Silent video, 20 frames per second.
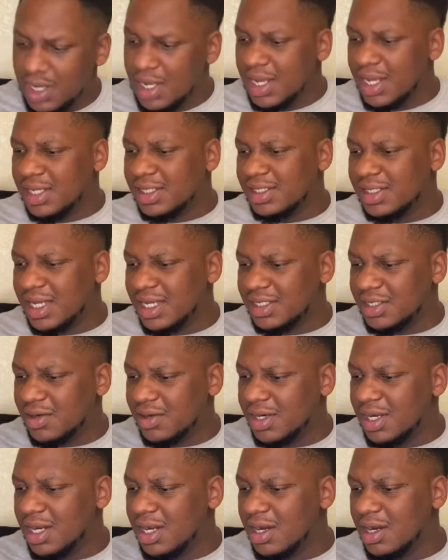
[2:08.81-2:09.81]
It says on
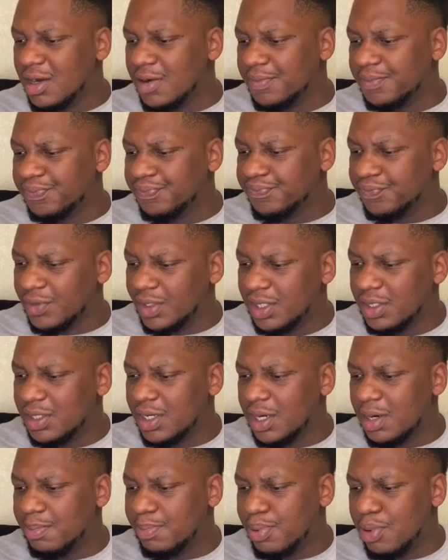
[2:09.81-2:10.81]
here,
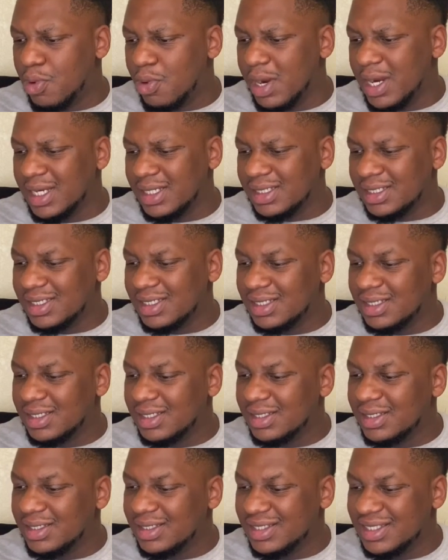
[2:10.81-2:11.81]
they're
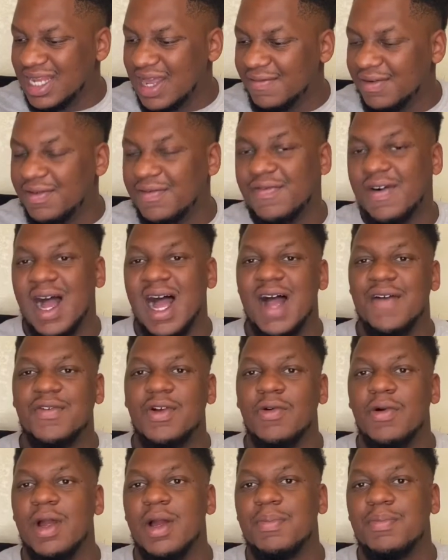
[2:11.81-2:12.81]
0.75
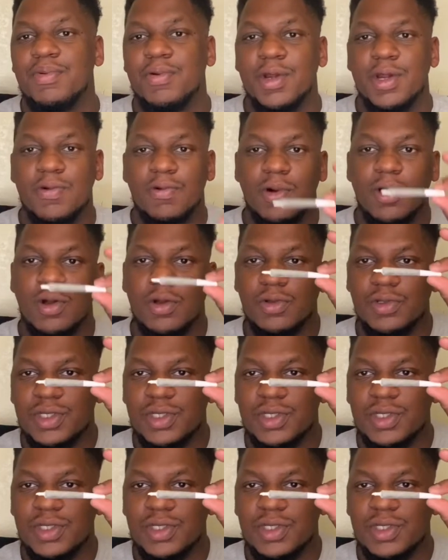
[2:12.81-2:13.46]
gram pre-rolled,